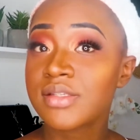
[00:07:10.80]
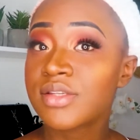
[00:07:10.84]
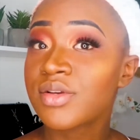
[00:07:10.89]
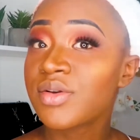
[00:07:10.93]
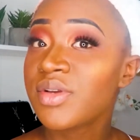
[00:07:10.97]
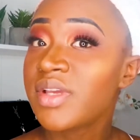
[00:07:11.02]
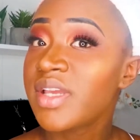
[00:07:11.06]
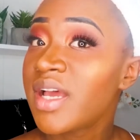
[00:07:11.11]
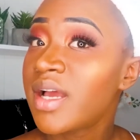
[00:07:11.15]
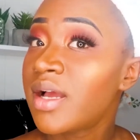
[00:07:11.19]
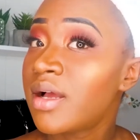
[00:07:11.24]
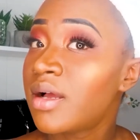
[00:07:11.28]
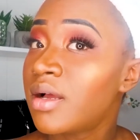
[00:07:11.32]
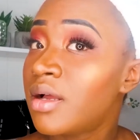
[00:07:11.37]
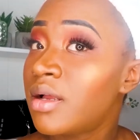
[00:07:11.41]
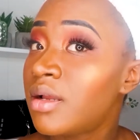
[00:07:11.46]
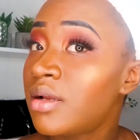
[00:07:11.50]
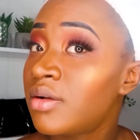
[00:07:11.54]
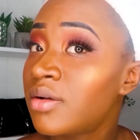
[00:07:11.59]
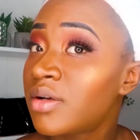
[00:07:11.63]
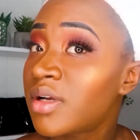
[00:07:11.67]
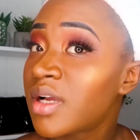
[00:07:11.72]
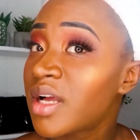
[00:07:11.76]
So yeah,
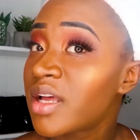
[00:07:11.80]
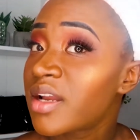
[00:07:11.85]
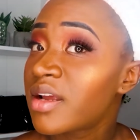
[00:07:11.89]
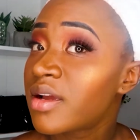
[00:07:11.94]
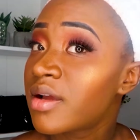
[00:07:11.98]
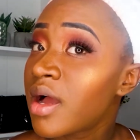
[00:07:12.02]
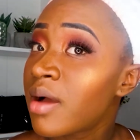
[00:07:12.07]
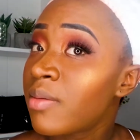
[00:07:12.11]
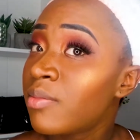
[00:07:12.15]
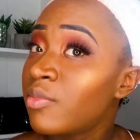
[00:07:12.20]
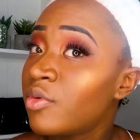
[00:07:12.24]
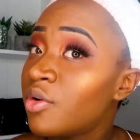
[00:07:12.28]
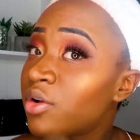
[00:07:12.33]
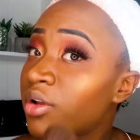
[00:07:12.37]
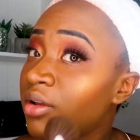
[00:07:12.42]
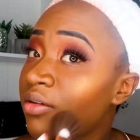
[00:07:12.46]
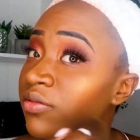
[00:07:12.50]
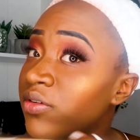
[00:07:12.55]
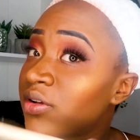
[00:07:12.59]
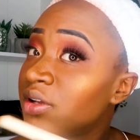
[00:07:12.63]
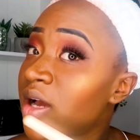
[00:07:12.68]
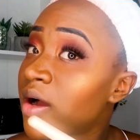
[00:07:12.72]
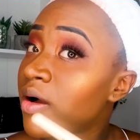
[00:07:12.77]
look at it. I'm
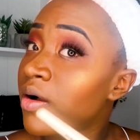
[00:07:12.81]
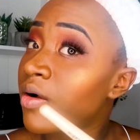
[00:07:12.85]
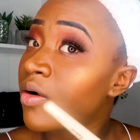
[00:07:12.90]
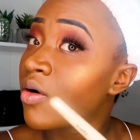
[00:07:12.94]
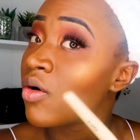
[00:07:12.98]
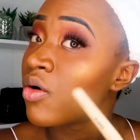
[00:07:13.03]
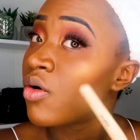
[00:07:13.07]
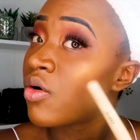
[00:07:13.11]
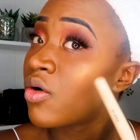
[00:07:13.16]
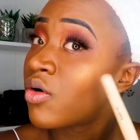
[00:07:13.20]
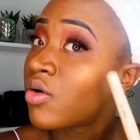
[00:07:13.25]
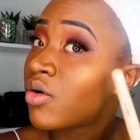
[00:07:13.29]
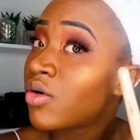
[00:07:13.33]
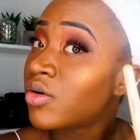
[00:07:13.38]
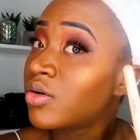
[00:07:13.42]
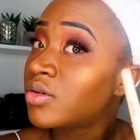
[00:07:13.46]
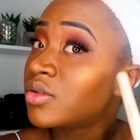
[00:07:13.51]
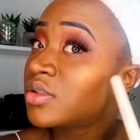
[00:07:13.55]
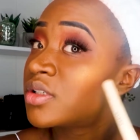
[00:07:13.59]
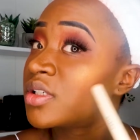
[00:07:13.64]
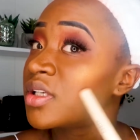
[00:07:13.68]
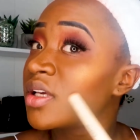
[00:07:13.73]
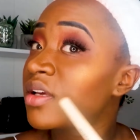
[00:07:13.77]
looking for that
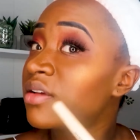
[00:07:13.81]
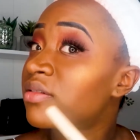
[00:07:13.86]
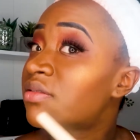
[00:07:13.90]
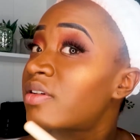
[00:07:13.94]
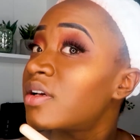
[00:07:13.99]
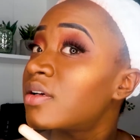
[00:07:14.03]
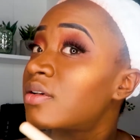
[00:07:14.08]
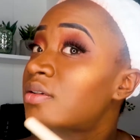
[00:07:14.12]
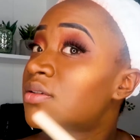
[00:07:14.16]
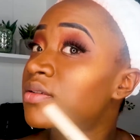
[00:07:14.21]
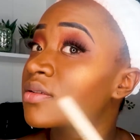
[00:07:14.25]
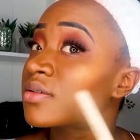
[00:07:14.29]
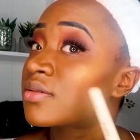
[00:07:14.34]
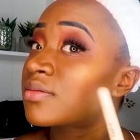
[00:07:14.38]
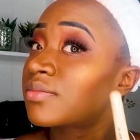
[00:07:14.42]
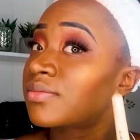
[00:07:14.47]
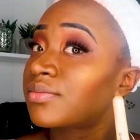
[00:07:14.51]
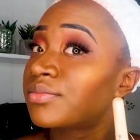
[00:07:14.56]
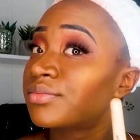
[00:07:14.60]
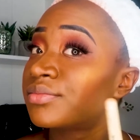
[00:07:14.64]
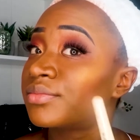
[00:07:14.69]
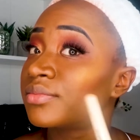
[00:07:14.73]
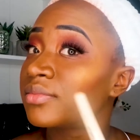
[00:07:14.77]
gold effect,
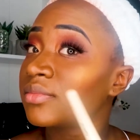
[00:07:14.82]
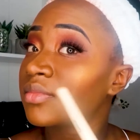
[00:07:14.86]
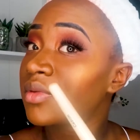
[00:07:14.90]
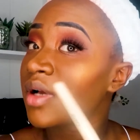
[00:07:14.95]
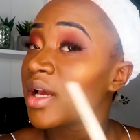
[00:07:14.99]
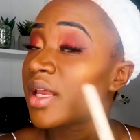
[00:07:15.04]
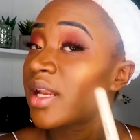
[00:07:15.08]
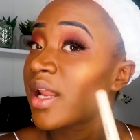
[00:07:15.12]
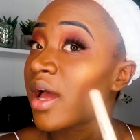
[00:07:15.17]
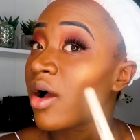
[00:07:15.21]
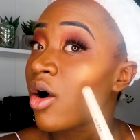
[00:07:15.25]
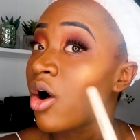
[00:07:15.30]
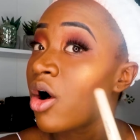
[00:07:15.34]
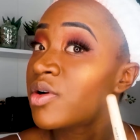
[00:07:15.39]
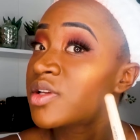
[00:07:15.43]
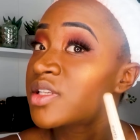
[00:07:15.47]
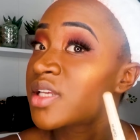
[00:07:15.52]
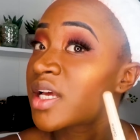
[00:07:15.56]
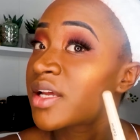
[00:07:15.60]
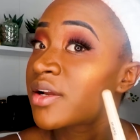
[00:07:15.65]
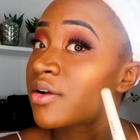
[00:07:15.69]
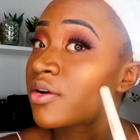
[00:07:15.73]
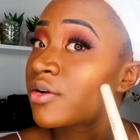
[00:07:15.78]
and I
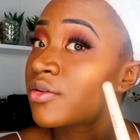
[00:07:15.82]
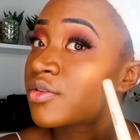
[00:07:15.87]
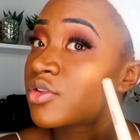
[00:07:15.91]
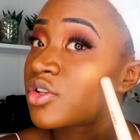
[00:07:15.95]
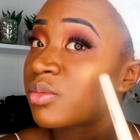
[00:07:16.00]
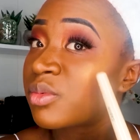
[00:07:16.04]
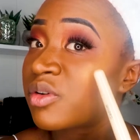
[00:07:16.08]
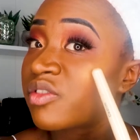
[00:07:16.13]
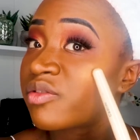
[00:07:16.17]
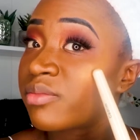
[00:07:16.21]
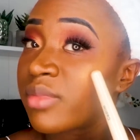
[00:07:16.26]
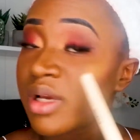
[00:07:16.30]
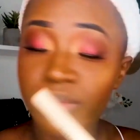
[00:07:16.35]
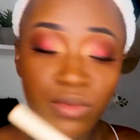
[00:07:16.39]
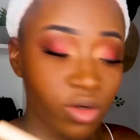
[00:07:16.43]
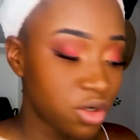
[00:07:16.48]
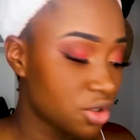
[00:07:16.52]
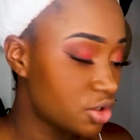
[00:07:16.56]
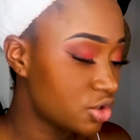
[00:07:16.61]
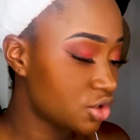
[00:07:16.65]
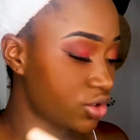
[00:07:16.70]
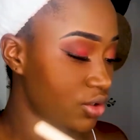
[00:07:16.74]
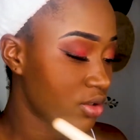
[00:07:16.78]
always add it on top of my
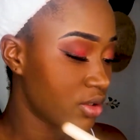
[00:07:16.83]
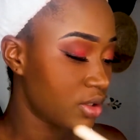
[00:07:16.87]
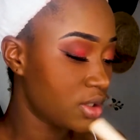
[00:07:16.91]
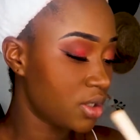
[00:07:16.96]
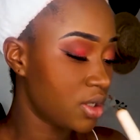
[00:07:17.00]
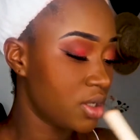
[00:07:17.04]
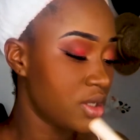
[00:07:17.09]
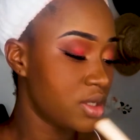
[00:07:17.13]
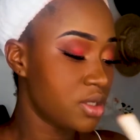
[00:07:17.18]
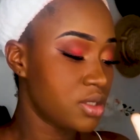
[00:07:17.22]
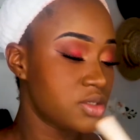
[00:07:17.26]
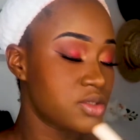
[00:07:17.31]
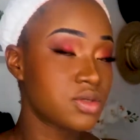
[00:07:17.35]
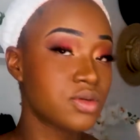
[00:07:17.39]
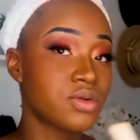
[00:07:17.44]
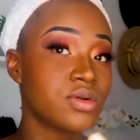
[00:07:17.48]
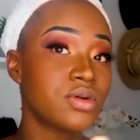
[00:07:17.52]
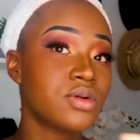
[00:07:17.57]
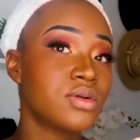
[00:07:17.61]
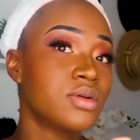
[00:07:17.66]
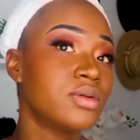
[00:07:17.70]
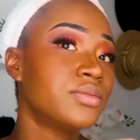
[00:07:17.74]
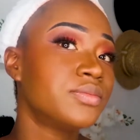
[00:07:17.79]
blush. So
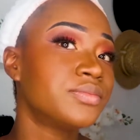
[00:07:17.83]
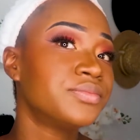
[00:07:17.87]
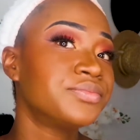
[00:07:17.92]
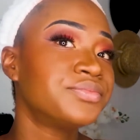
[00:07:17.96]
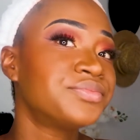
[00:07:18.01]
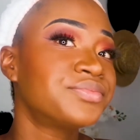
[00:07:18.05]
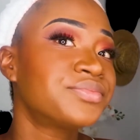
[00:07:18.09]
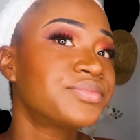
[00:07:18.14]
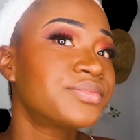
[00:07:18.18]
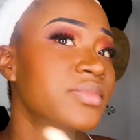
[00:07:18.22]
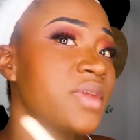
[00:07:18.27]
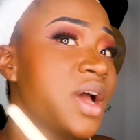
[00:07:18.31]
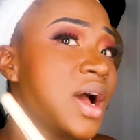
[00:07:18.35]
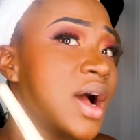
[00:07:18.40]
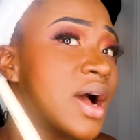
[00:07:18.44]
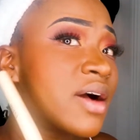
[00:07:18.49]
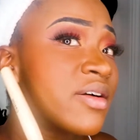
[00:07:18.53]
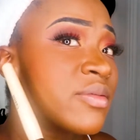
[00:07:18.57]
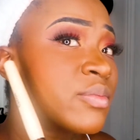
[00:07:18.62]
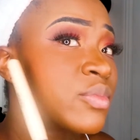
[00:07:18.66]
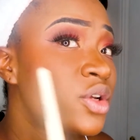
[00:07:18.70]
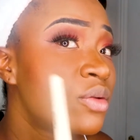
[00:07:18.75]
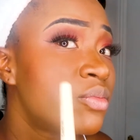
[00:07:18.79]

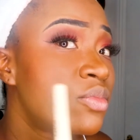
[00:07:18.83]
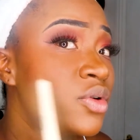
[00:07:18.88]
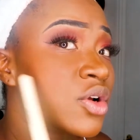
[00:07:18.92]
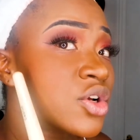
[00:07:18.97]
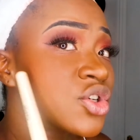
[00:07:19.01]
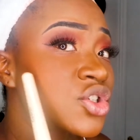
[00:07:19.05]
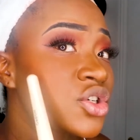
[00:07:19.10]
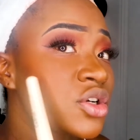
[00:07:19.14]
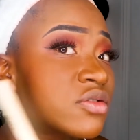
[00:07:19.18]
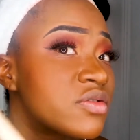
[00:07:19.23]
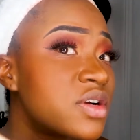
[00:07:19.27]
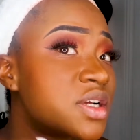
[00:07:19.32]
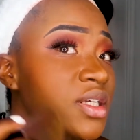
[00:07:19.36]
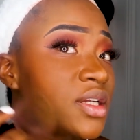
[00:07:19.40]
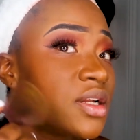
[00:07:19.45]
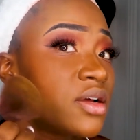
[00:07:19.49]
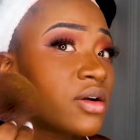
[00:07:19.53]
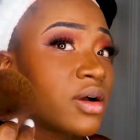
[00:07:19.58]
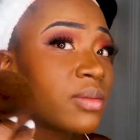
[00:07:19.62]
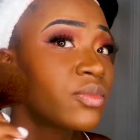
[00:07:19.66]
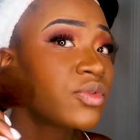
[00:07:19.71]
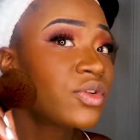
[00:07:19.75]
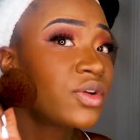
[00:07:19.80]
I'll put the blush already.
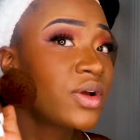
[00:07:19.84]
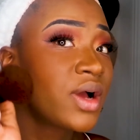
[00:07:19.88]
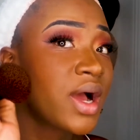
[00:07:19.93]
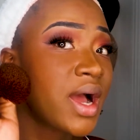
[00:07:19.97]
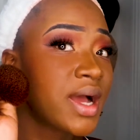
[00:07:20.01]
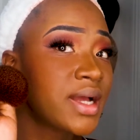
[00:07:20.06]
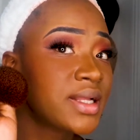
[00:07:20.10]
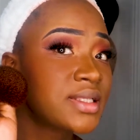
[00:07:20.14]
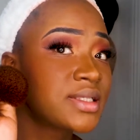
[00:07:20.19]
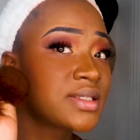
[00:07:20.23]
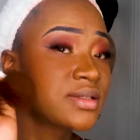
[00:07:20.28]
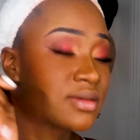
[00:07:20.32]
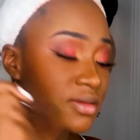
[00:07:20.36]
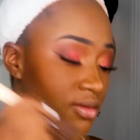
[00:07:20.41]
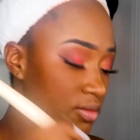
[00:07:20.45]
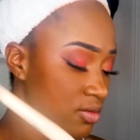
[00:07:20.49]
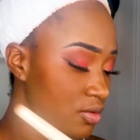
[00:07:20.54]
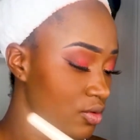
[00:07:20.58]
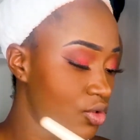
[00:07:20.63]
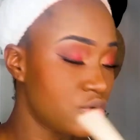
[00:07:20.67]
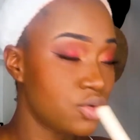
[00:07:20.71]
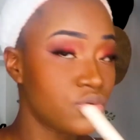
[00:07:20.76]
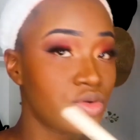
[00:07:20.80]
Now I'm gonna add
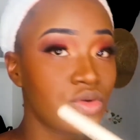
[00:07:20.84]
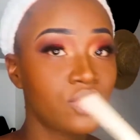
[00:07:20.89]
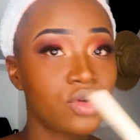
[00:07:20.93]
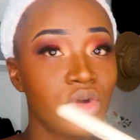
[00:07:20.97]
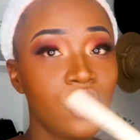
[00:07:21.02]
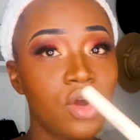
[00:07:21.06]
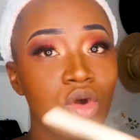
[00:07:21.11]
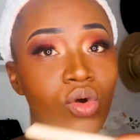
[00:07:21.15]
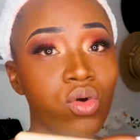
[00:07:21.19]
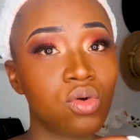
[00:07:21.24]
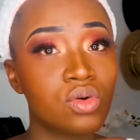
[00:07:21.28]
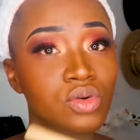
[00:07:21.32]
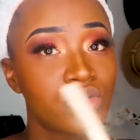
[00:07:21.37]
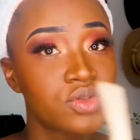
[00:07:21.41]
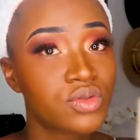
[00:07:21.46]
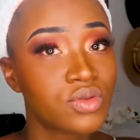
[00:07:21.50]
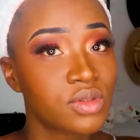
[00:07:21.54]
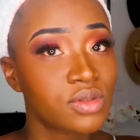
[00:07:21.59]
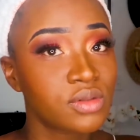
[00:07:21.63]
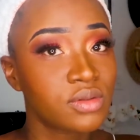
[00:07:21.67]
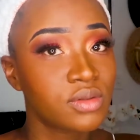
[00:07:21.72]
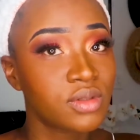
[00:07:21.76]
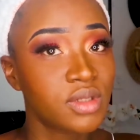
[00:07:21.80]
the gold
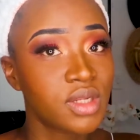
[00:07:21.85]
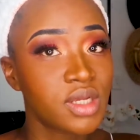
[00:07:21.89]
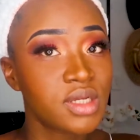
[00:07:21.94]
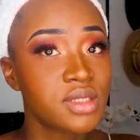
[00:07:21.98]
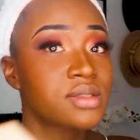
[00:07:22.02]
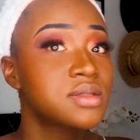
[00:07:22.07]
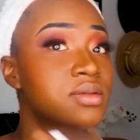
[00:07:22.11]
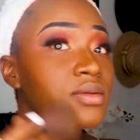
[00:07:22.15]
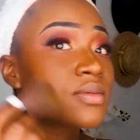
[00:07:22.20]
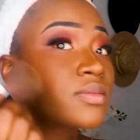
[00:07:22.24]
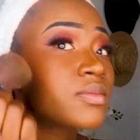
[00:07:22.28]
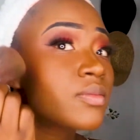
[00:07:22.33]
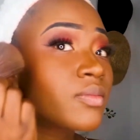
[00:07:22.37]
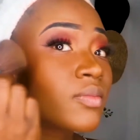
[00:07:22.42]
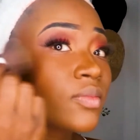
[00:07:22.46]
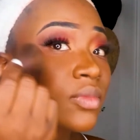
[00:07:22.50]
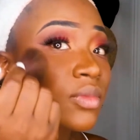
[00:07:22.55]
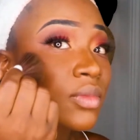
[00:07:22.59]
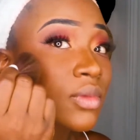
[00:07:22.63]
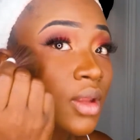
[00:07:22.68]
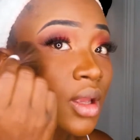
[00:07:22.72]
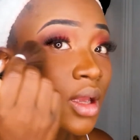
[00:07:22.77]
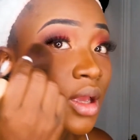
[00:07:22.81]
one, this,
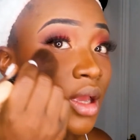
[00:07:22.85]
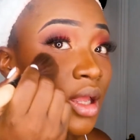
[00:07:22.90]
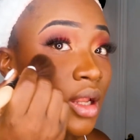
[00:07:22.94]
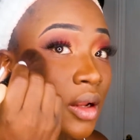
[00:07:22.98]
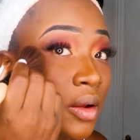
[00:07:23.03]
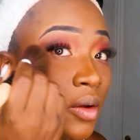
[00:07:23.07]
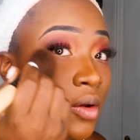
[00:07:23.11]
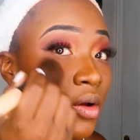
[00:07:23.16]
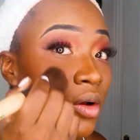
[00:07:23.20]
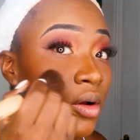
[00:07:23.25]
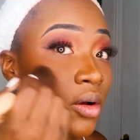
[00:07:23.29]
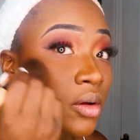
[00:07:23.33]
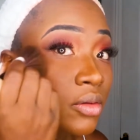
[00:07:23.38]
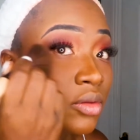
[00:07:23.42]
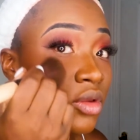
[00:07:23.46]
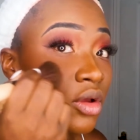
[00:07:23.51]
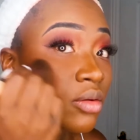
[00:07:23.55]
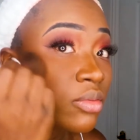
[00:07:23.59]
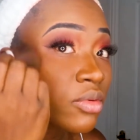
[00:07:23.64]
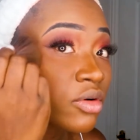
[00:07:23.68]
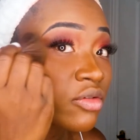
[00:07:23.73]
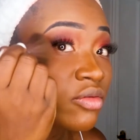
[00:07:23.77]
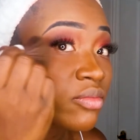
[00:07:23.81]
and here on
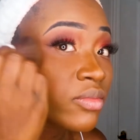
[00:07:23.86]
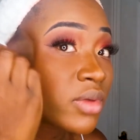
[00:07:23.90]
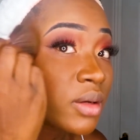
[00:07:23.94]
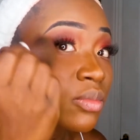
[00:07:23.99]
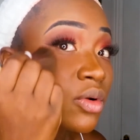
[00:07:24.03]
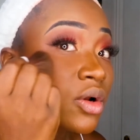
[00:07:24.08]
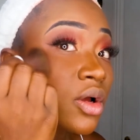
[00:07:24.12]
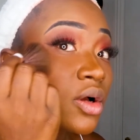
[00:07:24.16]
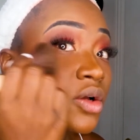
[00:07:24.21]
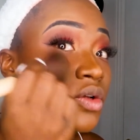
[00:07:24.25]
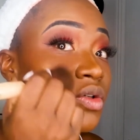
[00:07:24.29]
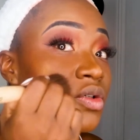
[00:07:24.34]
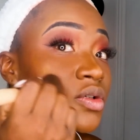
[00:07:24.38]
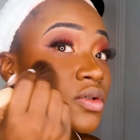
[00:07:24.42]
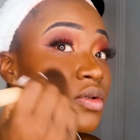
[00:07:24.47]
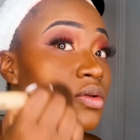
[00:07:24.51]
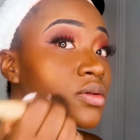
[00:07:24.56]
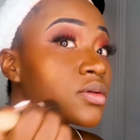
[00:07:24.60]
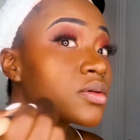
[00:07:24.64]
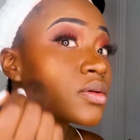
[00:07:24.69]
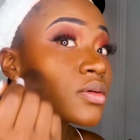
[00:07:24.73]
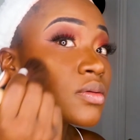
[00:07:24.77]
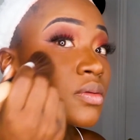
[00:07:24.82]
top of my blush.
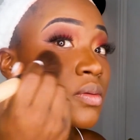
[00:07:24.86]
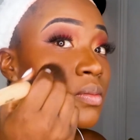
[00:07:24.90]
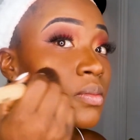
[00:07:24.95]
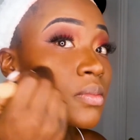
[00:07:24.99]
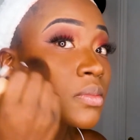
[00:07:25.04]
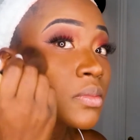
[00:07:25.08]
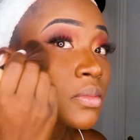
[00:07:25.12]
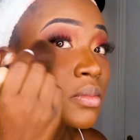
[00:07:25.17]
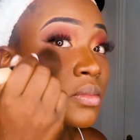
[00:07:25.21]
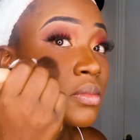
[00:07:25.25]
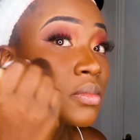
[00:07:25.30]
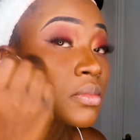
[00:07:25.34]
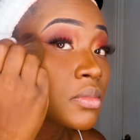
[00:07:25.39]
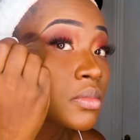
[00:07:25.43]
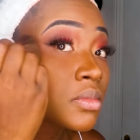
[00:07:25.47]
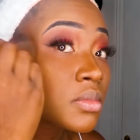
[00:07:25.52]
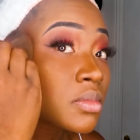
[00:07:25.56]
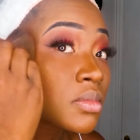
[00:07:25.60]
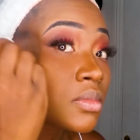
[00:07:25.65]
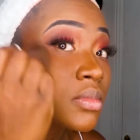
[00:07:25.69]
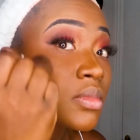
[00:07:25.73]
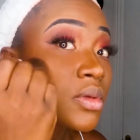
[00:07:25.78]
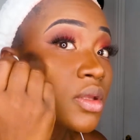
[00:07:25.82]

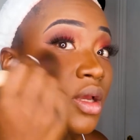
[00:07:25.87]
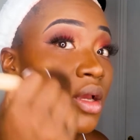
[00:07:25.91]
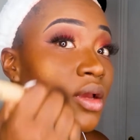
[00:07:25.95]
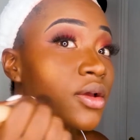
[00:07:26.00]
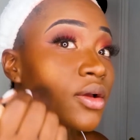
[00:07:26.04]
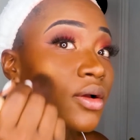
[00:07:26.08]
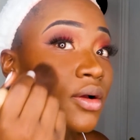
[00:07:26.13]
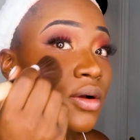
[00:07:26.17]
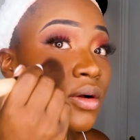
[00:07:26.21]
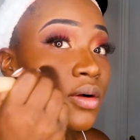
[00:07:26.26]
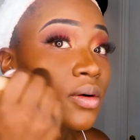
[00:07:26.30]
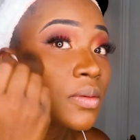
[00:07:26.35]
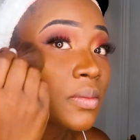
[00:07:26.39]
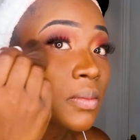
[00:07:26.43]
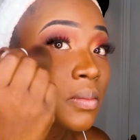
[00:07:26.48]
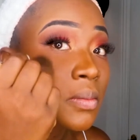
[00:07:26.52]
And there you go.